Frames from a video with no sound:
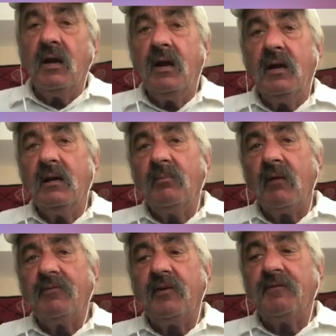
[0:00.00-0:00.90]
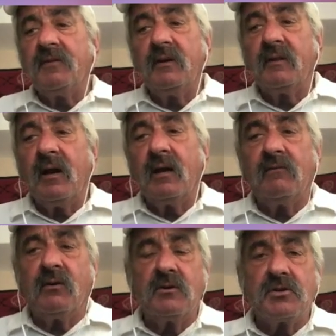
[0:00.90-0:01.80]
hey, my 50th
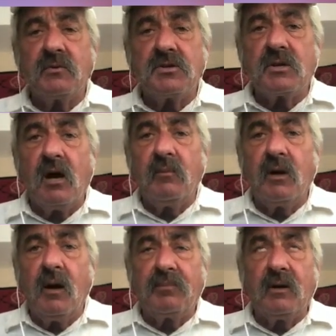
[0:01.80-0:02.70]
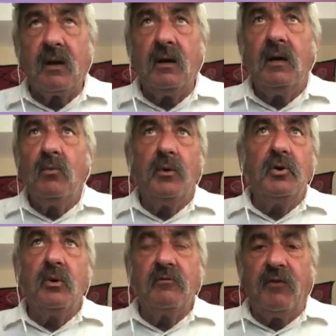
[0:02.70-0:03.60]
anniversary is coming up. Will
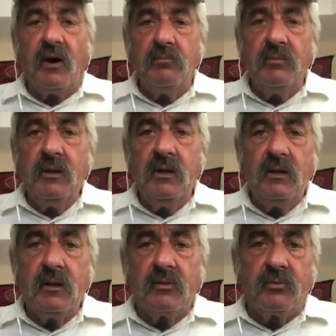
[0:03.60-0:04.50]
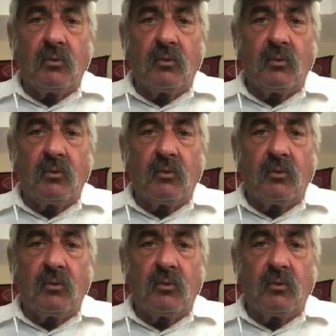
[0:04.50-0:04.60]
you invite me to